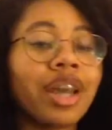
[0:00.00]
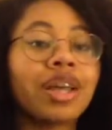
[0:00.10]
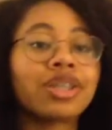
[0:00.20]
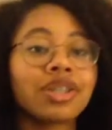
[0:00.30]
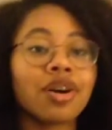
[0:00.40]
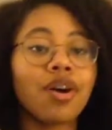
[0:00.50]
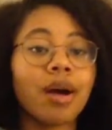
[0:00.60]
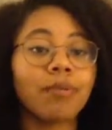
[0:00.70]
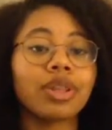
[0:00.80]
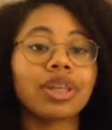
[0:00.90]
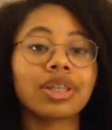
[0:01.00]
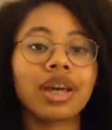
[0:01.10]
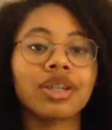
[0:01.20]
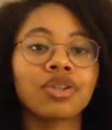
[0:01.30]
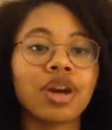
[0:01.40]
yet, so I'm really
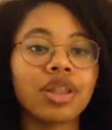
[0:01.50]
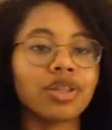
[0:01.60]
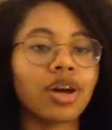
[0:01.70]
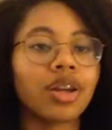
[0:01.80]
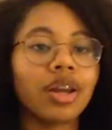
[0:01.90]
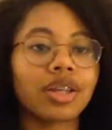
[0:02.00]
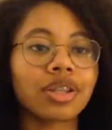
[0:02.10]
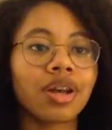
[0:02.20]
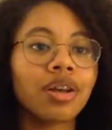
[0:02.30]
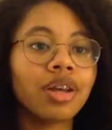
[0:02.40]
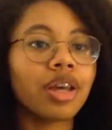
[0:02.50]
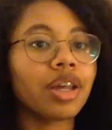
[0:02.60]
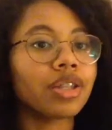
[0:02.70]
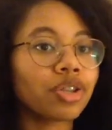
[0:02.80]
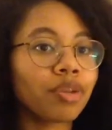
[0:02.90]
excited to try this on. I guess I'll
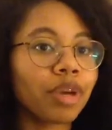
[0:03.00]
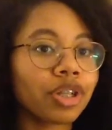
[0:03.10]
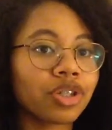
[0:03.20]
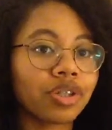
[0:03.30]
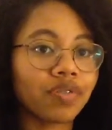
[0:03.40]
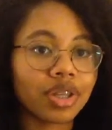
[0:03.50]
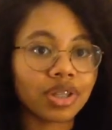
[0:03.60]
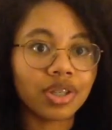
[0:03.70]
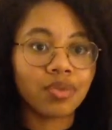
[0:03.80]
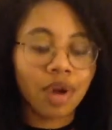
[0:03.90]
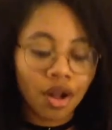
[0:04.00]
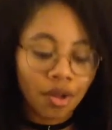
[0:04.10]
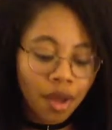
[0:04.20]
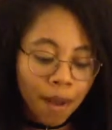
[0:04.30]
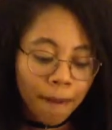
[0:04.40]
insert pictures of this as
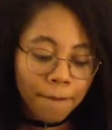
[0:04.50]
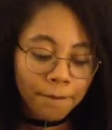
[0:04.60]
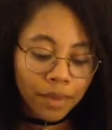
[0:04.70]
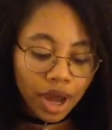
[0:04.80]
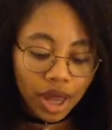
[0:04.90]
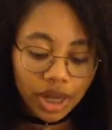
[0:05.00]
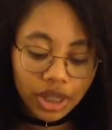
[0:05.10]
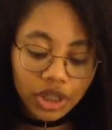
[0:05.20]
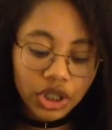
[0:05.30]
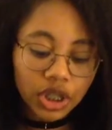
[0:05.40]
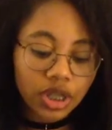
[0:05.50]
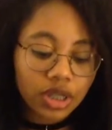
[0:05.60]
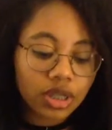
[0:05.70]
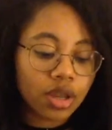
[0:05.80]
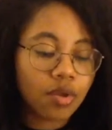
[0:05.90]
well. But it's
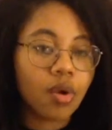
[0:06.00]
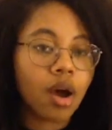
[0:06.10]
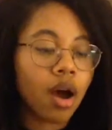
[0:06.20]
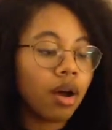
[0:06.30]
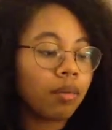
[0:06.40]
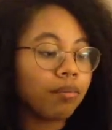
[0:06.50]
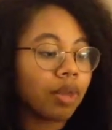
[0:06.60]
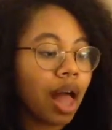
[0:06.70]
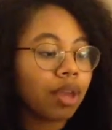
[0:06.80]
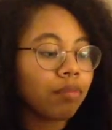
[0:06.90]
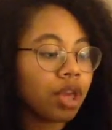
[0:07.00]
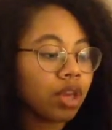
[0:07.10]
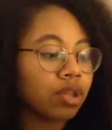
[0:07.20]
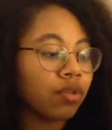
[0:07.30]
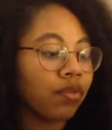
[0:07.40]
just black and
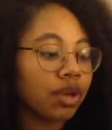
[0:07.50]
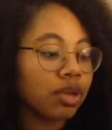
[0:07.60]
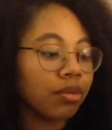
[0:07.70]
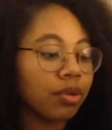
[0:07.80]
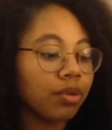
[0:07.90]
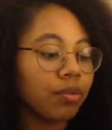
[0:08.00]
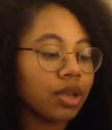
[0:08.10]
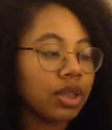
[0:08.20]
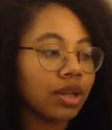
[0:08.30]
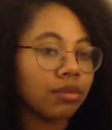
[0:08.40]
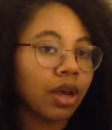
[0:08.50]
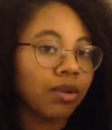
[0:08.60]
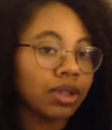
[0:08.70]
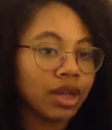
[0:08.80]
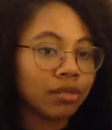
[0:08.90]
pink. It's reversible. One size black,
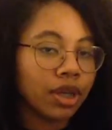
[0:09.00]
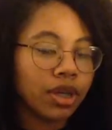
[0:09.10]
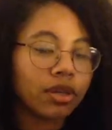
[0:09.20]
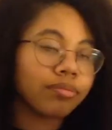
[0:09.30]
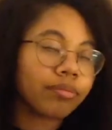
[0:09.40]
one size pink,